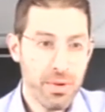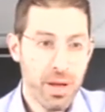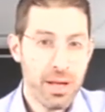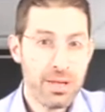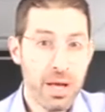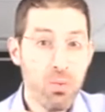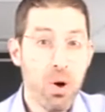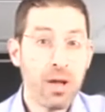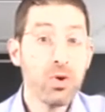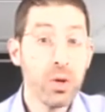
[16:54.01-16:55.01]
is I
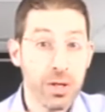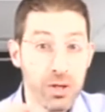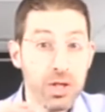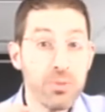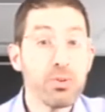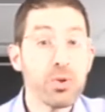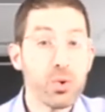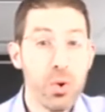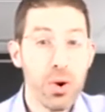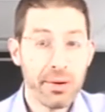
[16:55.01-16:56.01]
want to
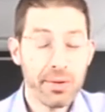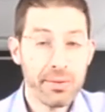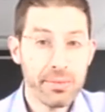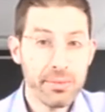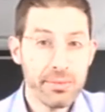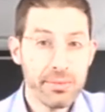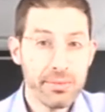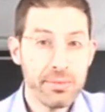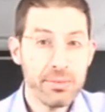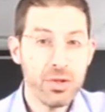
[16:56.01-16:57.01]
explore
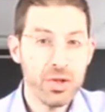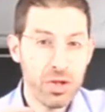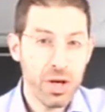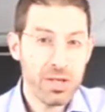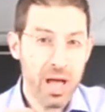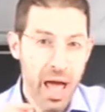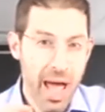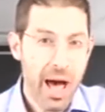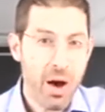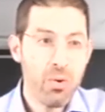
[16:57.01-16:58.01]
just
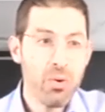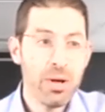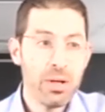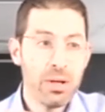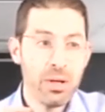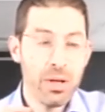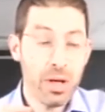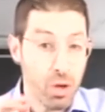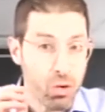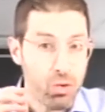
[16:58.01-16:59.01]
how
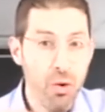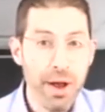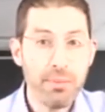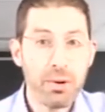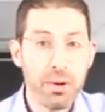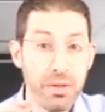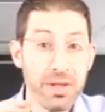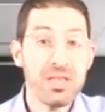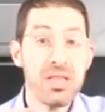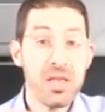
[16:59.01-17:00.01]
incredible
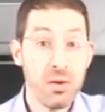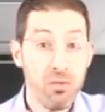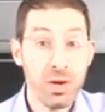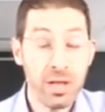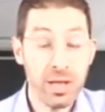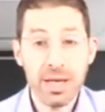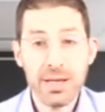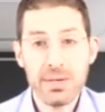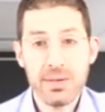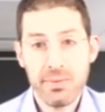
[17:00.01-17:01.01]
this thing really is.